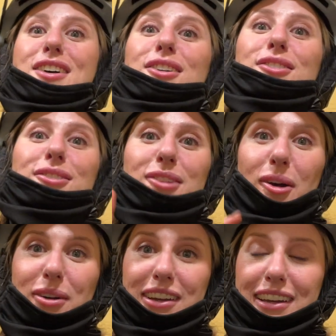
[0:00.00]

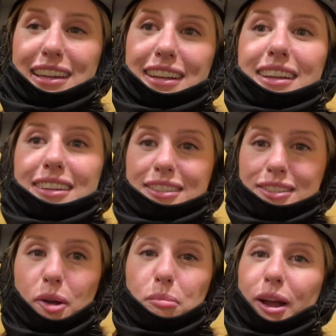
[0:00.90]
So good.
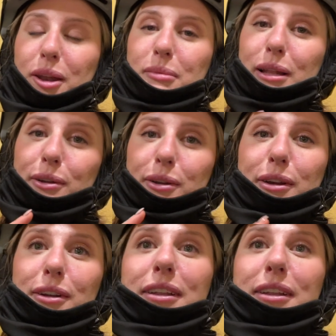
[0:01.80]
So proud of my little girl.